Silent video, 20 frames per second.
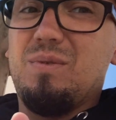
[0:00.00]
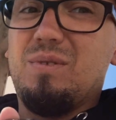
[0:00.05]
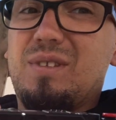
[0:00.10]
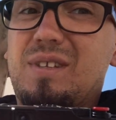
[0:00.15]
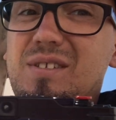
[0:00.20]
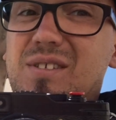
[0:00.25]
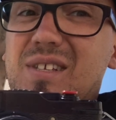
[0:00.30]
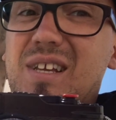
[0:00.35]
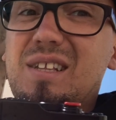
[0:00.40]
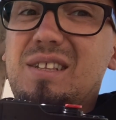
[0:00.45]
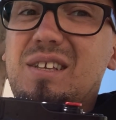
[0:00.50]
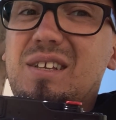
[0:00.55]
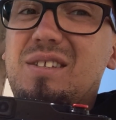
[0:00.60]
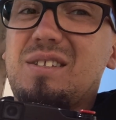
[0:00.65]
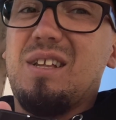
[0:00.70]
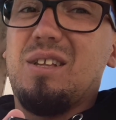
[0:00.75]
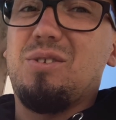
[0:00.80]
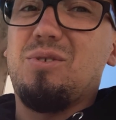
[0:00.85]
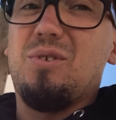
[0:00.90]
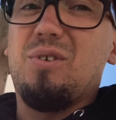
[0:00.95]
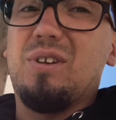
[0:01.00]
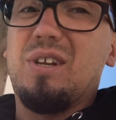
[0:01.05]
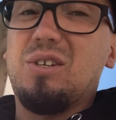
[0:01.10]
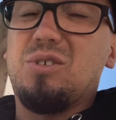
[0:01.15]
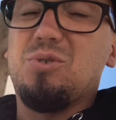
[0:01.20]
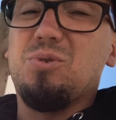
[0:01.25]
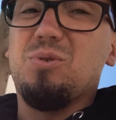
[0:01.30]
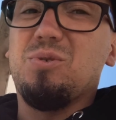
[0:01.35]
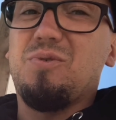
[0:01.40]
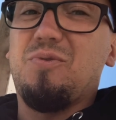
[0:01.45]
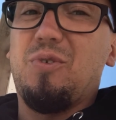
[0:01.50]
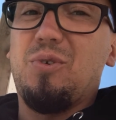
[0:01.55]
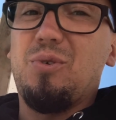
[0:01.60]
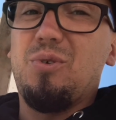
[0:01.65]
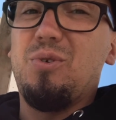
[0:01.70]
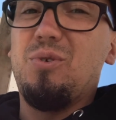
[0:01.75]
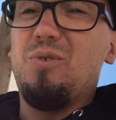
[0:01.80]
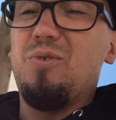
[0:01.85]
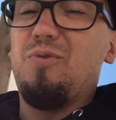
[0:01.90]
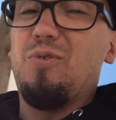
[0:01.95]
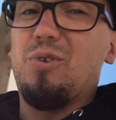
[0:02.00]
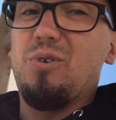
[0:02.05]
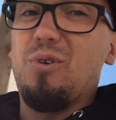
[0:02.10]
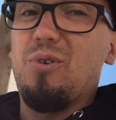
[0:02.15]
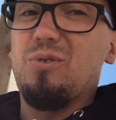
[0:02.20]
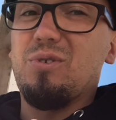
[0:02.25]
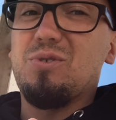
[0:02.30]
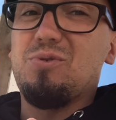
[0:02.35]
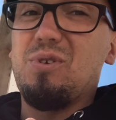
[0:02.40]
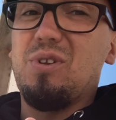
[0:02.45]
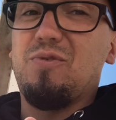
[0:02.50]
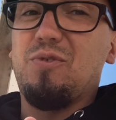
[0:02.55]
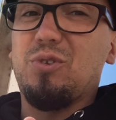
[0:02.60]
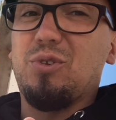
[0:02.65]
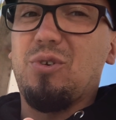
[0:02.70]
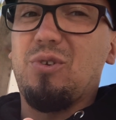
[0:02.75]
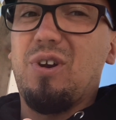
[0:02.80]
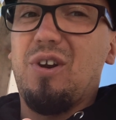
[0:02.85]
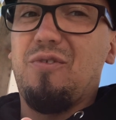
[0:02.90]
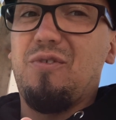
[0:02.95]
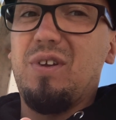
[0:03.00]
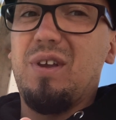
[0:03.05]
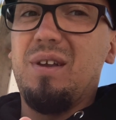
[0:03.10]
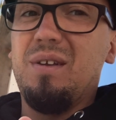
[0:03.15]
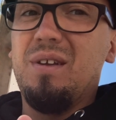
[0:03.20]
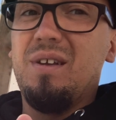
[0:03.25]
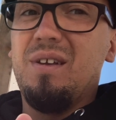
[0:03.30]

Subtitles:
the settings that you're gonna choose for you, for your street photography.